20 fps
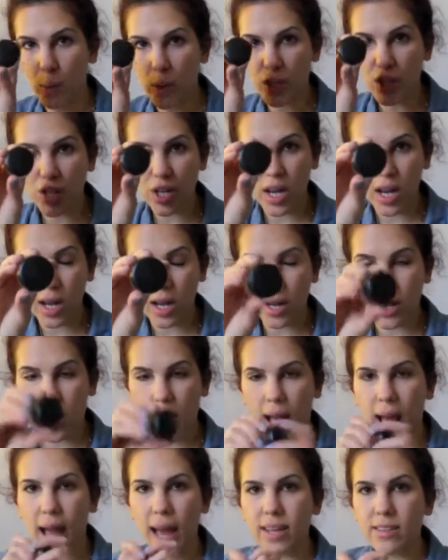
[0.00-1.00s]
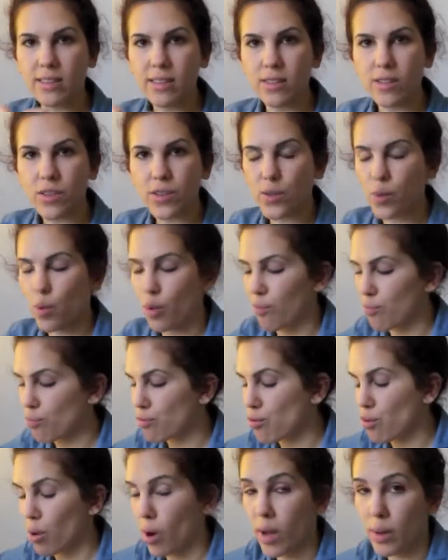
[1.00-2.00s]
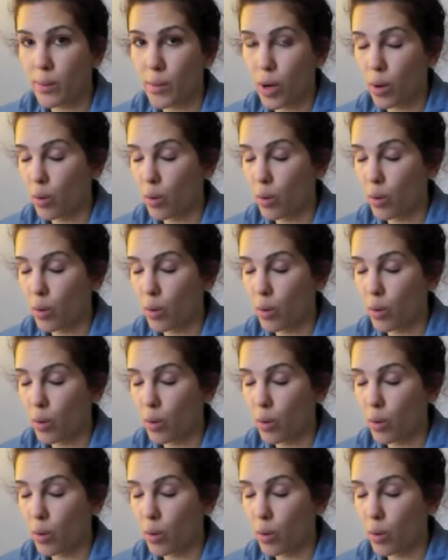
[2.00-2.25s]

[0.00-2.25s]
which acts as a sort of primer